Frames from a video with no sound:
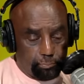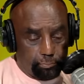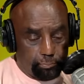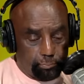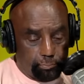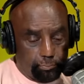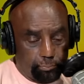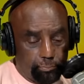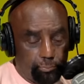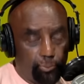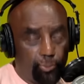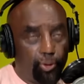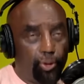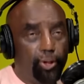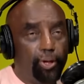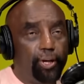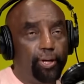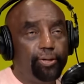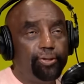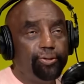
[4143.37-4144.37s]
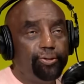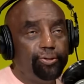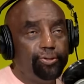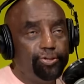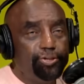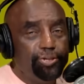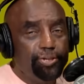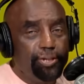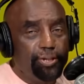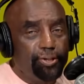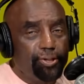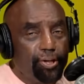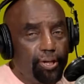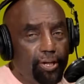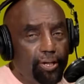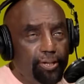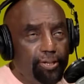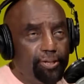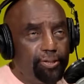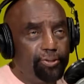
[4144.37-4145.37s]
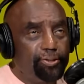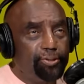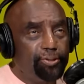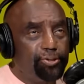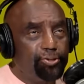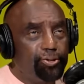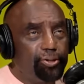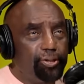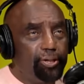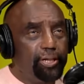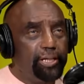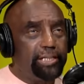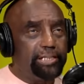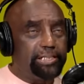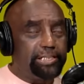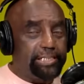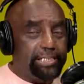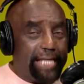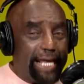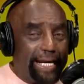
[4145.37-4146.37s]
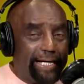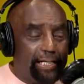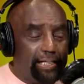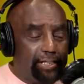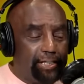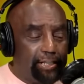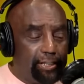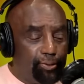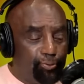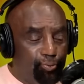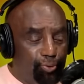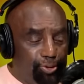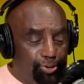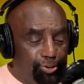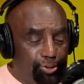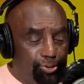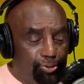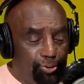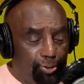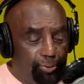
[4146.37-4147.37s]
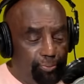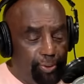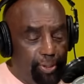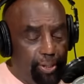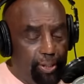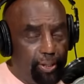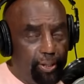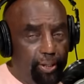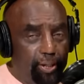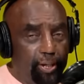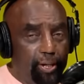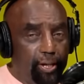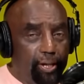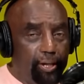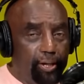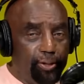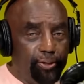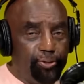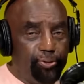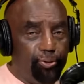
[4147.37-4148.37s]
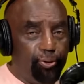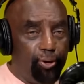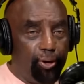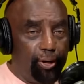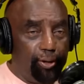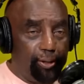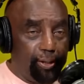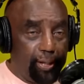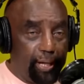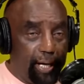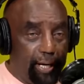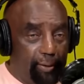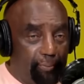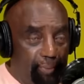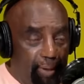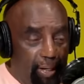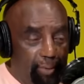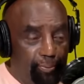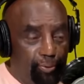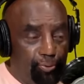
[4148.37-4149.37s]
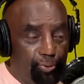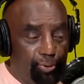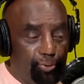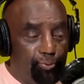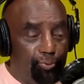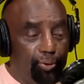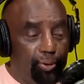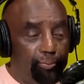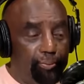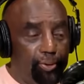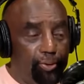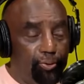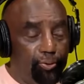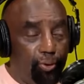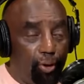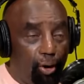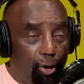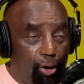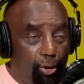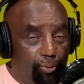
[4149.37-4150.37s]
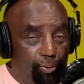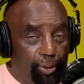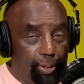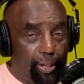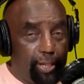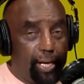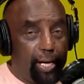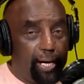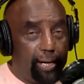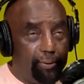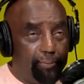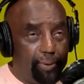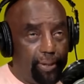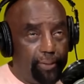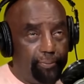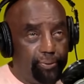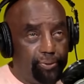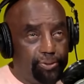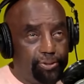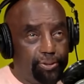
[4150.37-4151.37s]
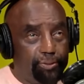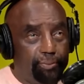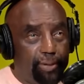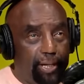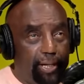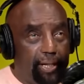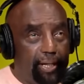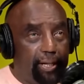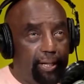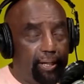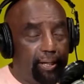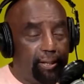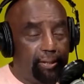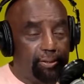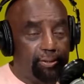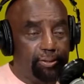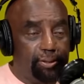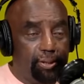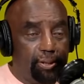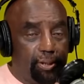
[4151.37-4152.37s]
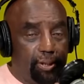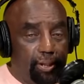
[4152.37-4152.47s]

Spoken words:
Do you see the insanity in what you're doing, man? Here you are. You got a baby with a woman who already got a baby with somebody else.